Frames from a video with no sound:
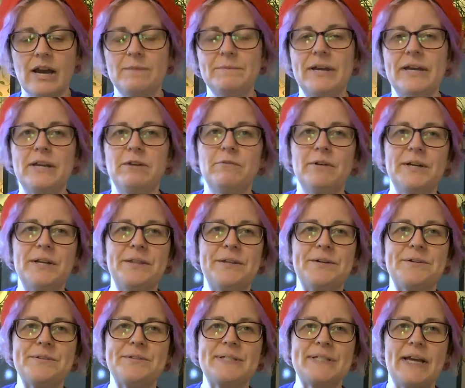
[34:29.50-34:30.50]
I'm getting one of
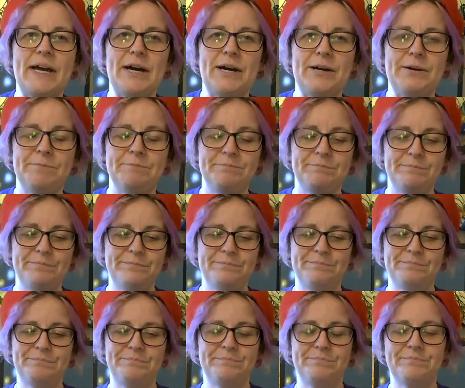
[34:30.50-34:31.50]
those, um,
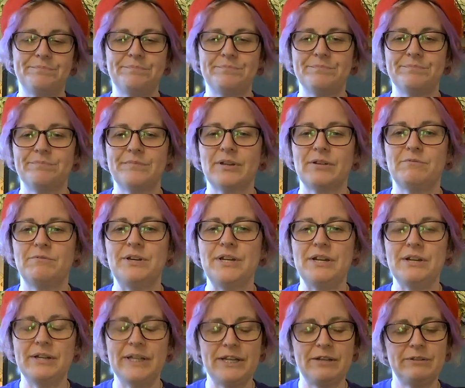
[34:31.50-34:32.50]
when
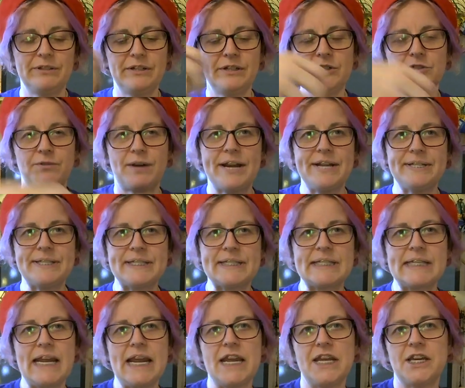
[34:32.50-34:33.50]
you like a little drain
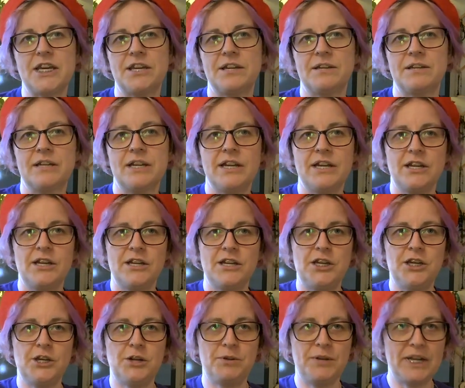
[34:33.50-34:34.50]
snake
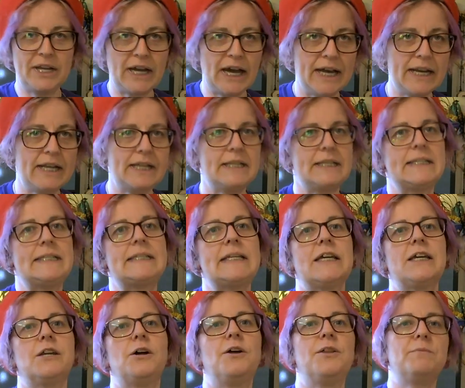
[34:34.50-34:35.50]
you know, you got to
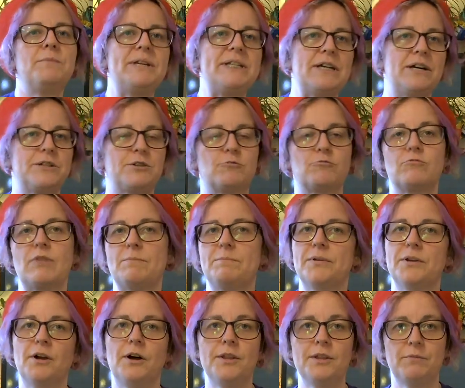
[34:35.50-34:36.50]
stick it all the way down to rip
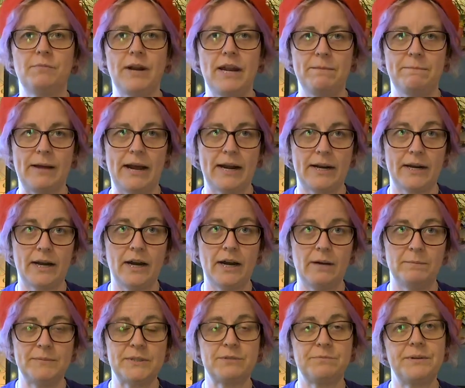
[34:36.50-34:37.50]
it all the way back
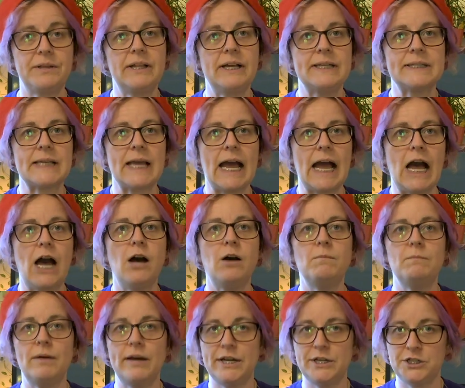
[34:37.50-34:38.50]
up to realize how
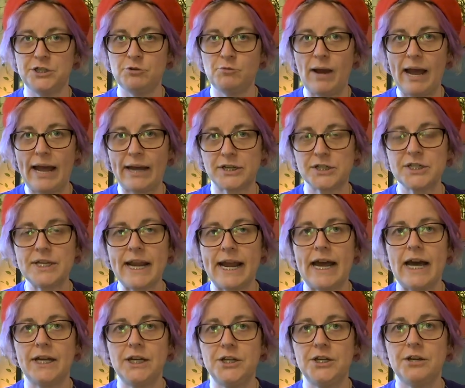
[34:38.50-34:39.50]
much you actually
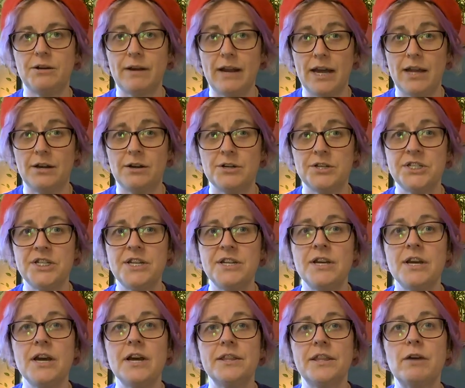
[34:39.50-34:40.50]
had in your energy
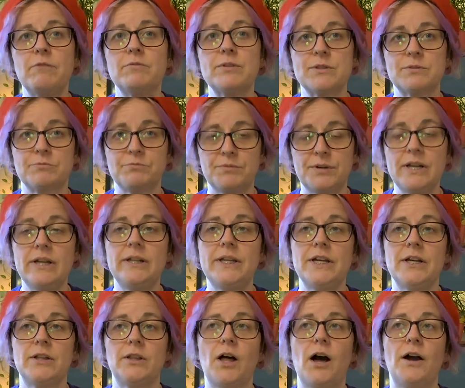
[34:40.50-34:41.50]
that was really
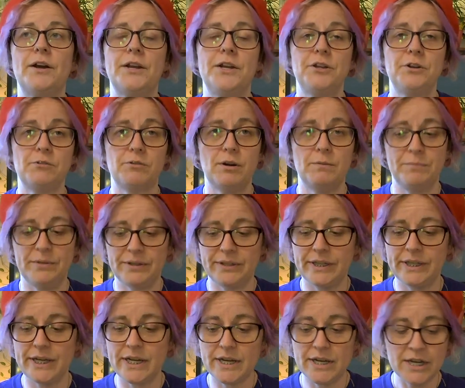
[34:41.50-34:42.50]
clogging your
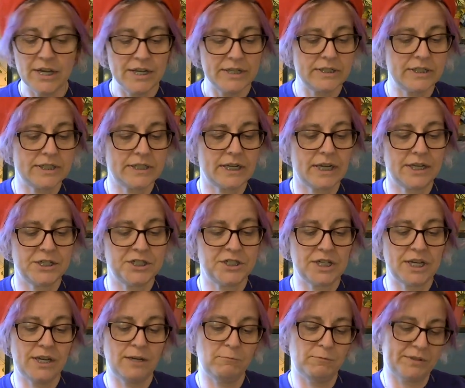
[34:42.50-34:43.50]
ability to touch
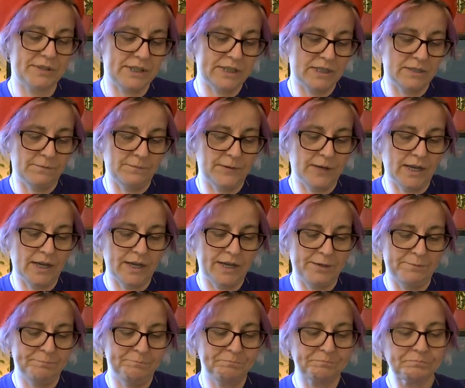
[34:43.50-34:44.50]
in with the
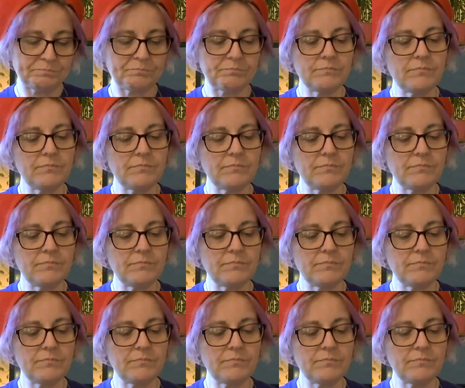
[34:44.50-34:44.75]
divine.